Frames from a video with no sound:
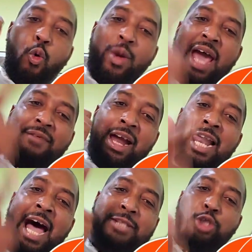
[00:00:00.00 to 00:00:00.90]
We have a
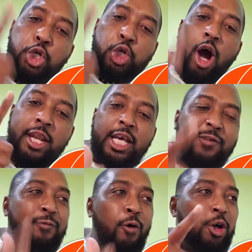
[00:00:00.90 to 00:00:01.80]
lot to show these
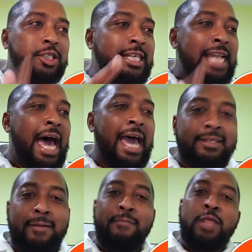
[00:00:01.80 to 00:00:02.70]
fools tonight.
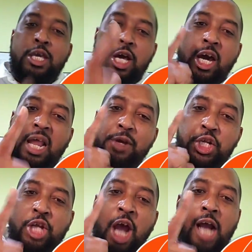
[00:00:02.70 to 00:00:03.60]
You're gonna be
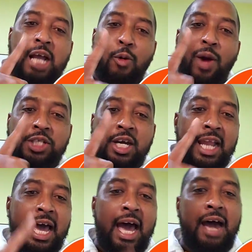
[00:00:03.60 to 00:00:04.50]
shocked at what you're
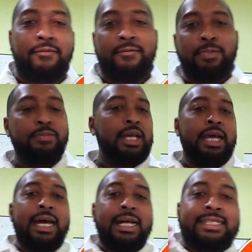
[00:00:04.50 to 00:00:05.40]
gonna have.
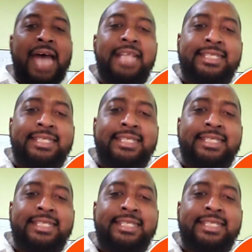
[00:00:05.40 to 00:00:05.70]
10